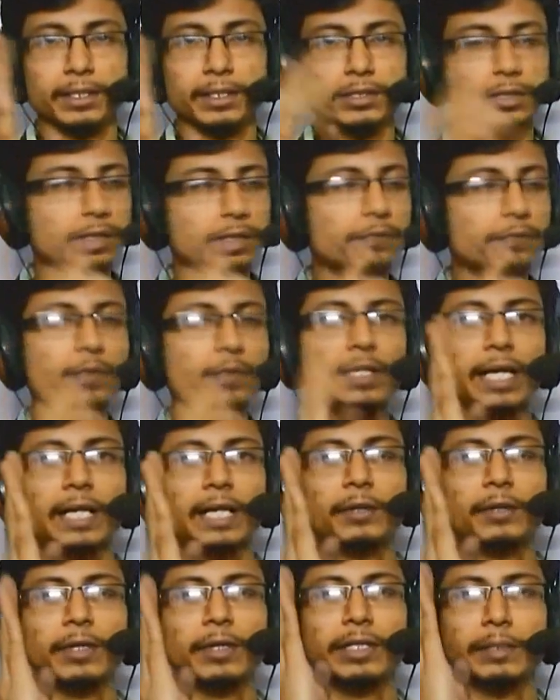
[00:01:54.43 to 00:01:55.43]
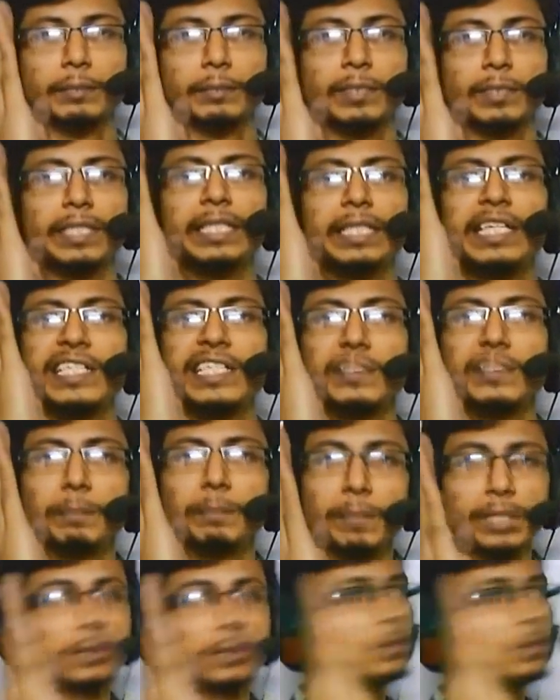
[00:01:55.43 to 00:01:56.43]
so if we calculate the mean is
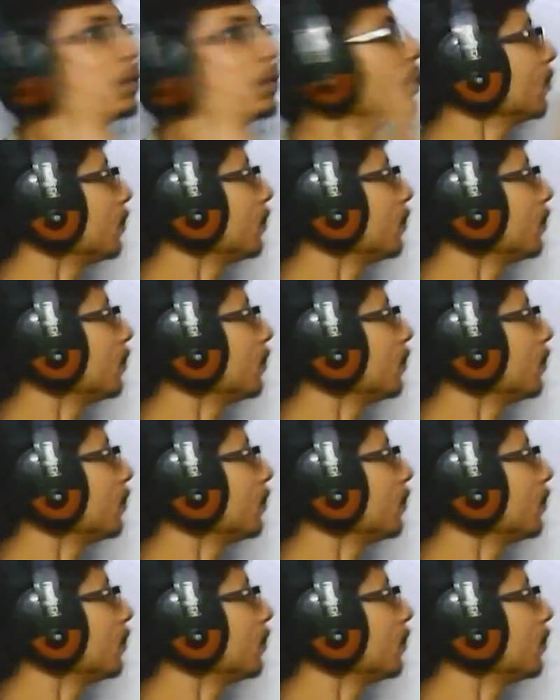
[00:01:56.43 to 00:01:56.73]
mu